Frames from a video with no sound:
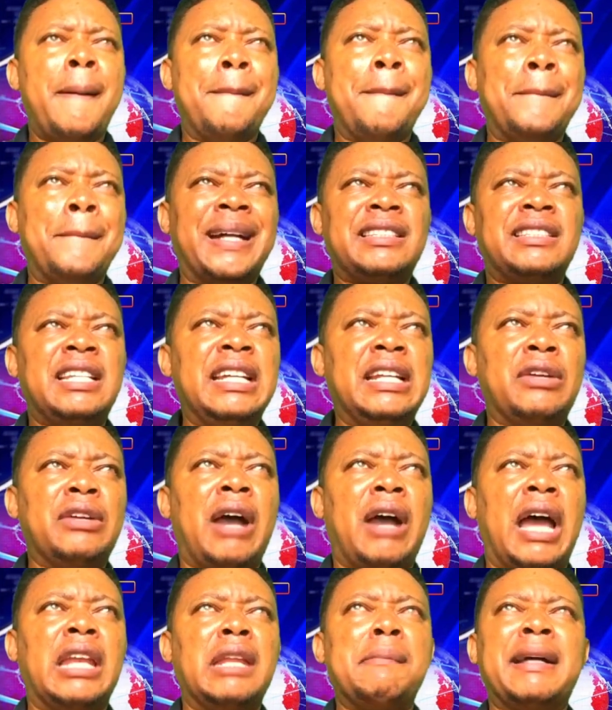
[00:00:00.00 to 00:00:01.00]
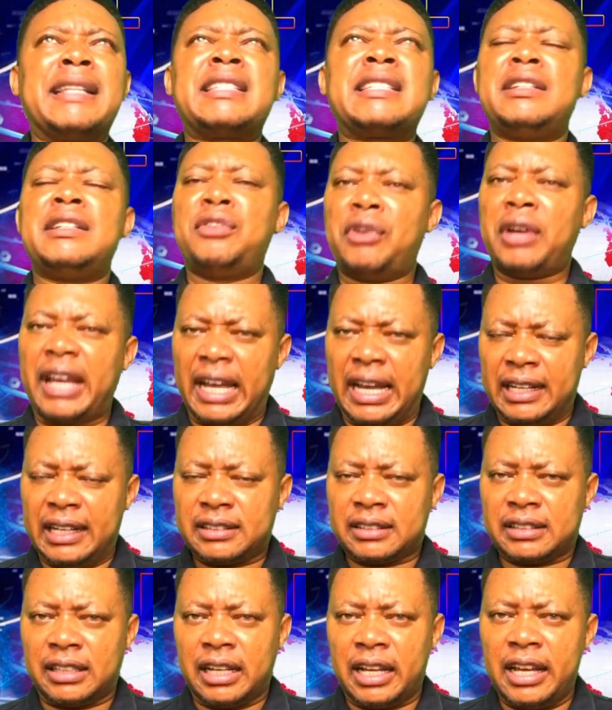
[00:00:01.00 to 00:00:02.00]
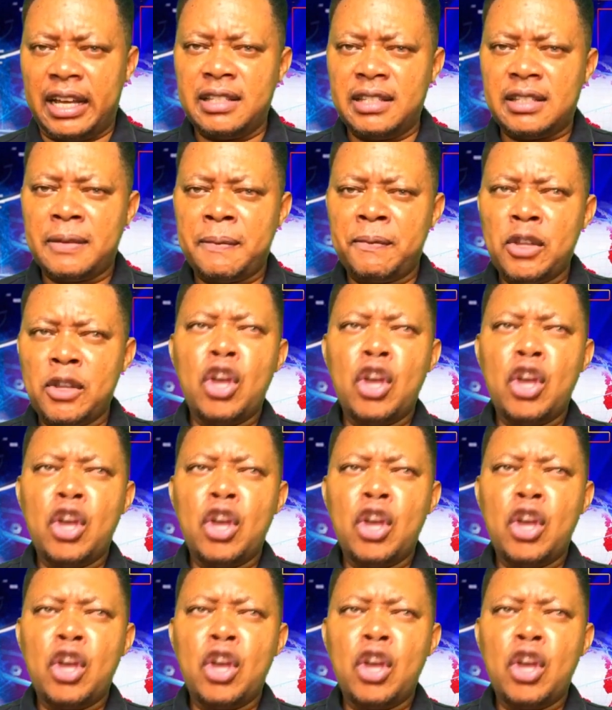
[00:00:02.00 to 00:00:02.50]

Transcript: material and immaterial excellence,